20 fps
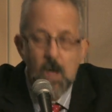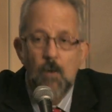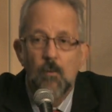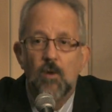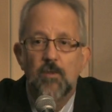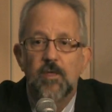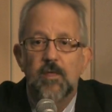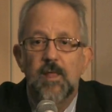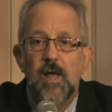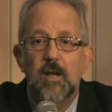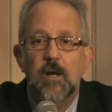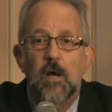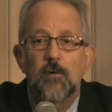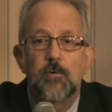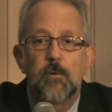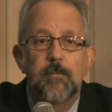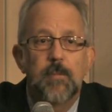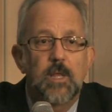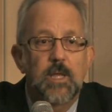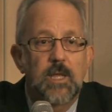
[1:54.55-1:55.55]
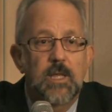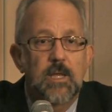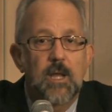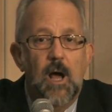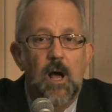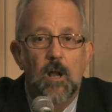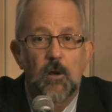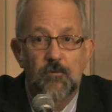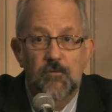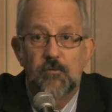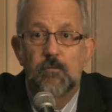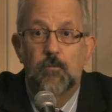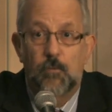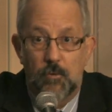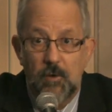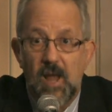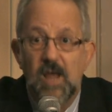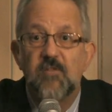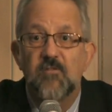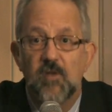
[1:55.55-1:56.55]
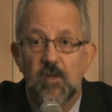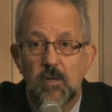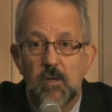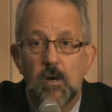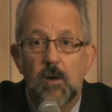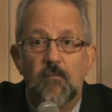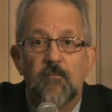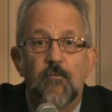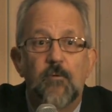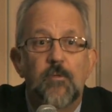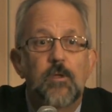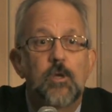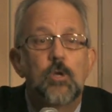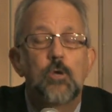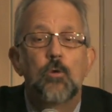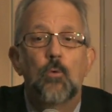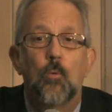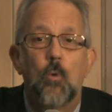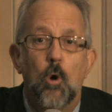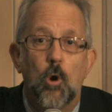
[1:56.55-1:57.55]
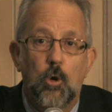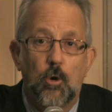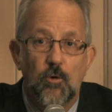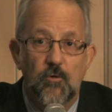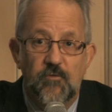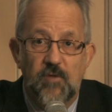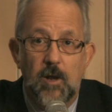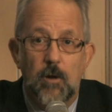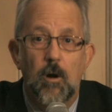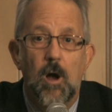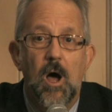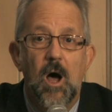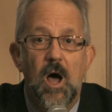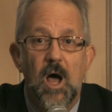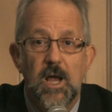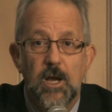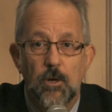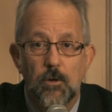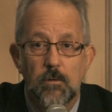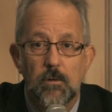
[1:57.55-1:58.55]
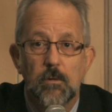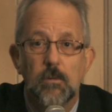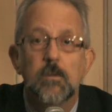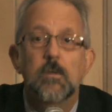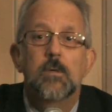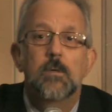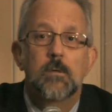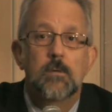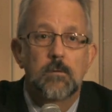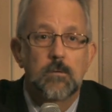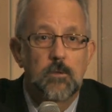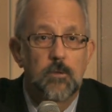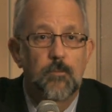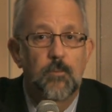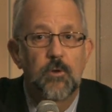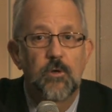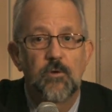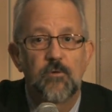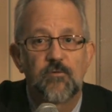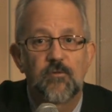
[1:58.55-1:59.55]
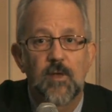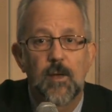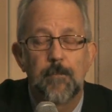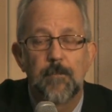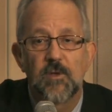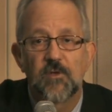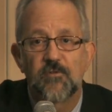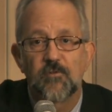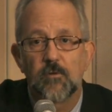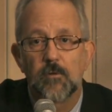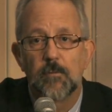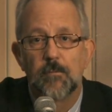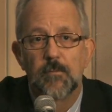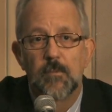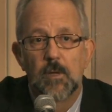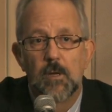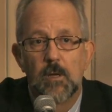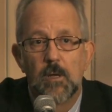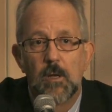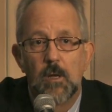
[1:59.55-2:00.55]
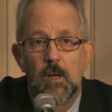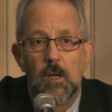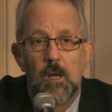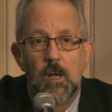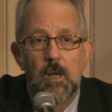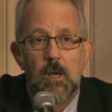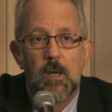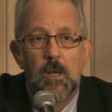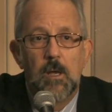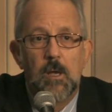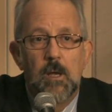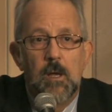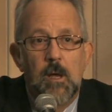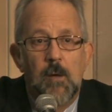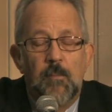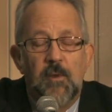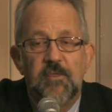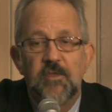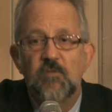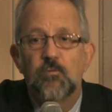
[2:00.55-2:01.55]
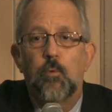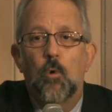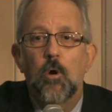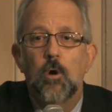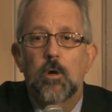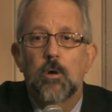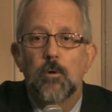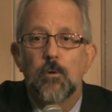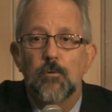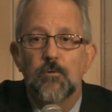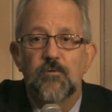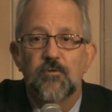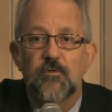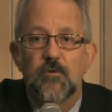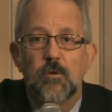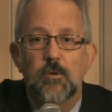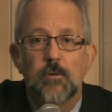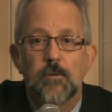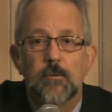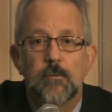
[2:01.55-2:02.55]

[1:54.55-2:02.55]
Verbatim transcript: well, then that $100 million creates income for the new workers that are hired to produce that missile. But these workers